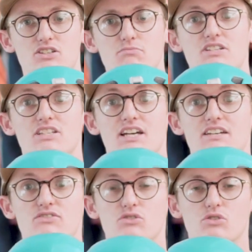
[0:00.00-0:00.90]
So it means that
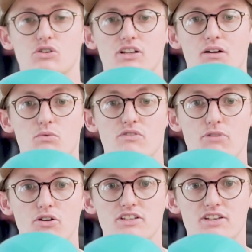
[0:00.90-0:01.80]
if you're climbing with a
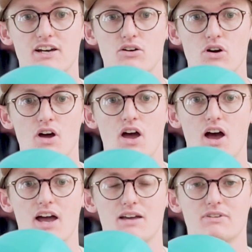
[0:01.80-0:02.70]
ponytail,
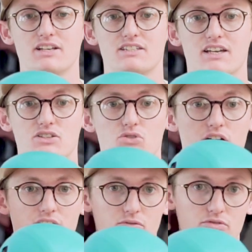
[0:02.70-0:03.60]
it means that it's not
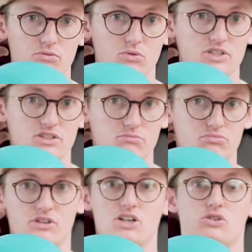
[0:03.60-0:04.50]
uncomfortable, it doesn't
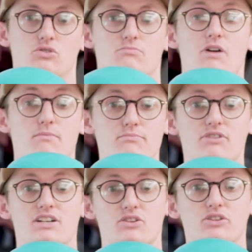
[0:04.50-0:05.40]

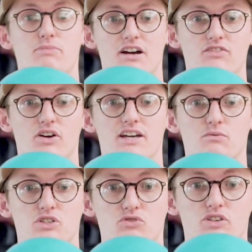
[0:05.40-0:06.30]
press on the back of your head,
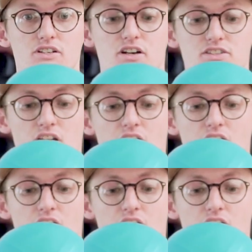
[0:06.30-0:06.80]
which is really nice.